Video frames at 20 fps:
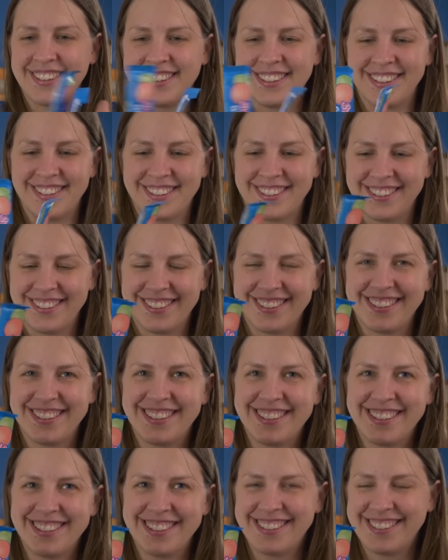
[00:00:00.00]

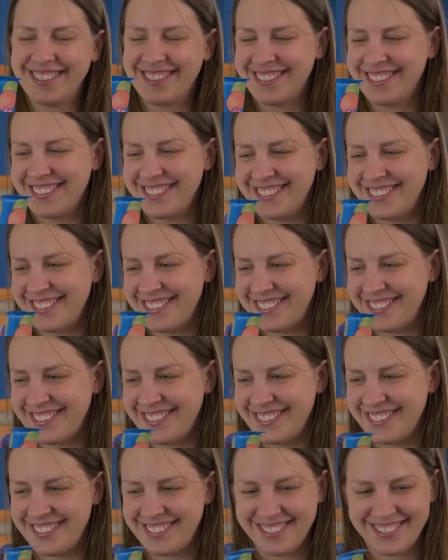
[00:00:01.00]

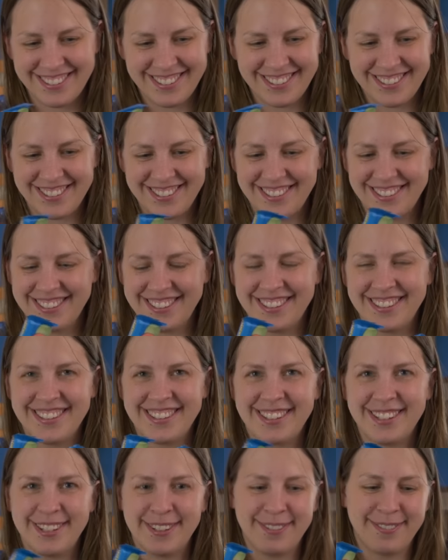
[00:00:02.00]

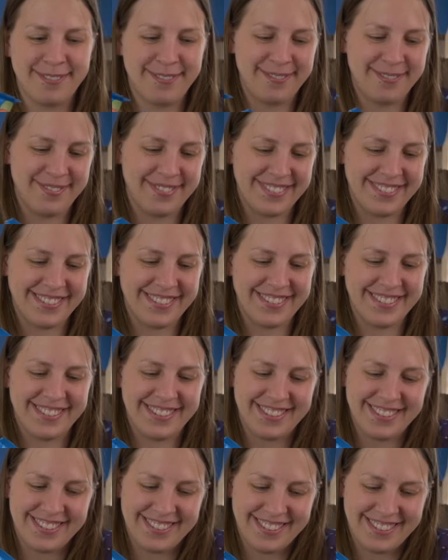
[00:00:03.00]

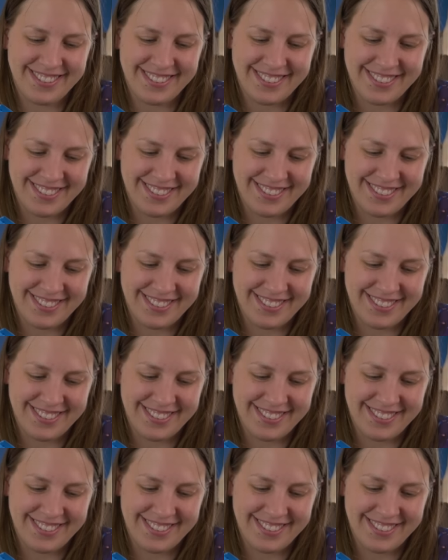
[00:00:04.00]
No words are spoken by the person on screen.